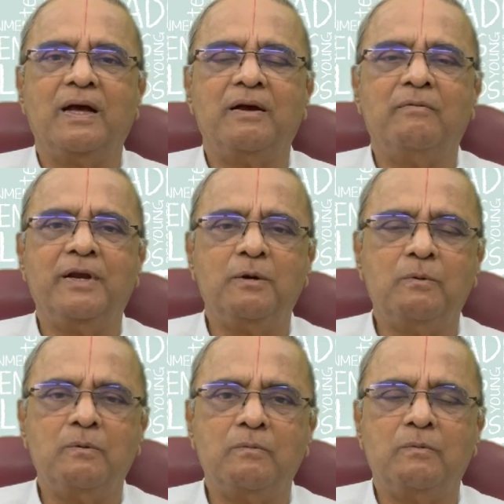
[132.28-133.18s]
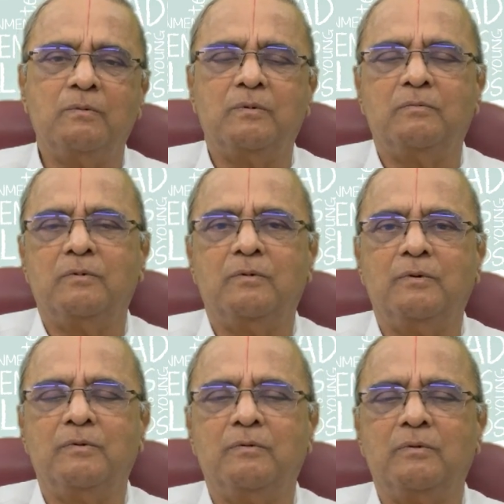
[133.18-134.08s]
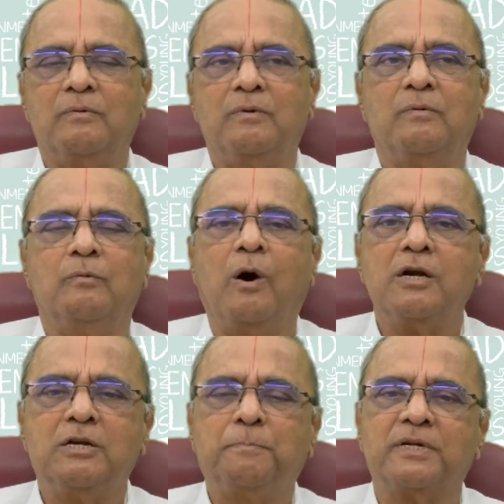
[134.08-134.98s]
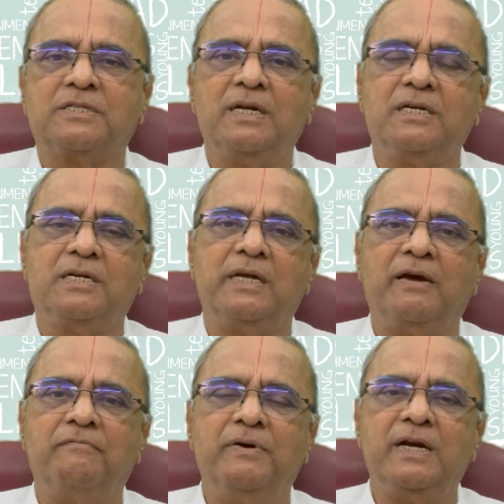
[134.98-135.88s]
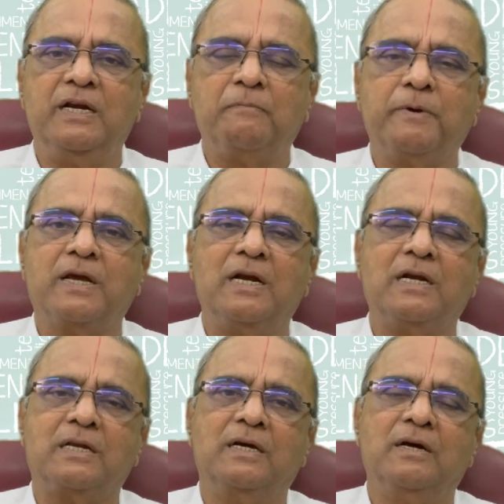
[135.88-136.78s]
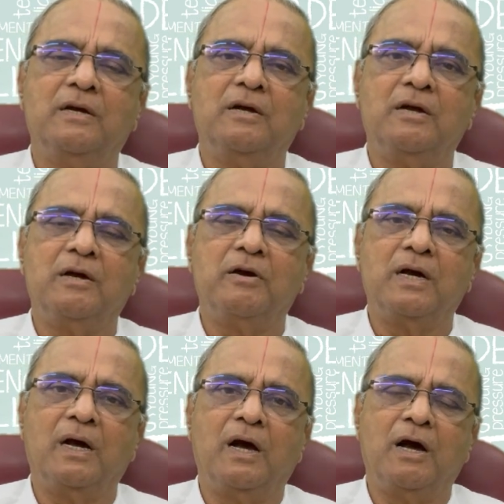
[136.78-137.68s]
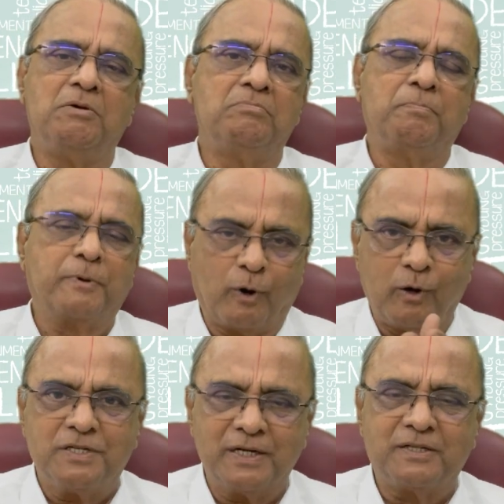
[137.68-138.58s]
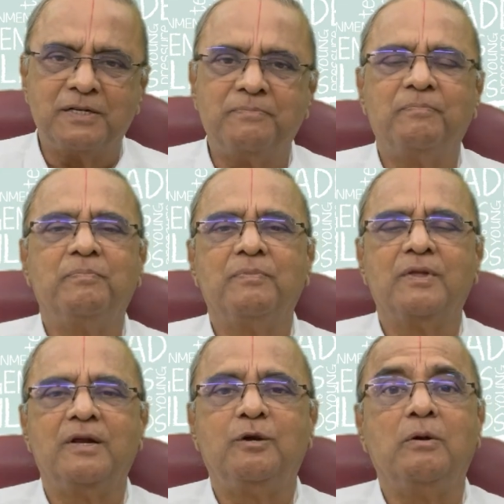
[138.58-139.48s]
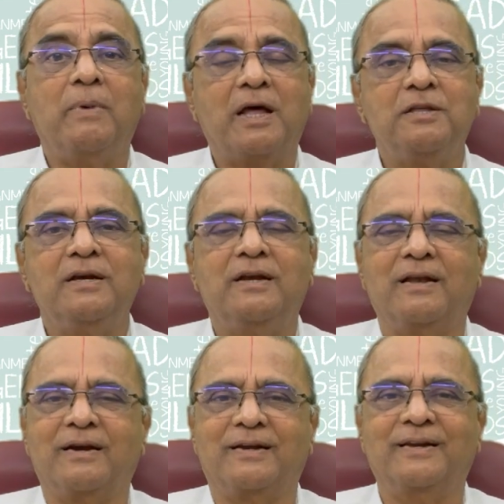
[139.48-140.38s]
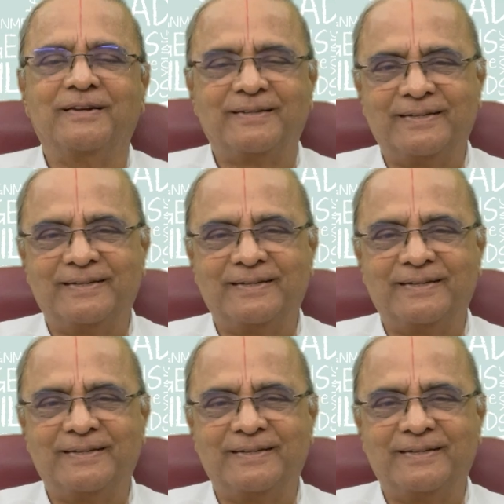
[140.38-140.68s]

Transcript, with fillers: When you want to present a very difficult um, project to a managing director,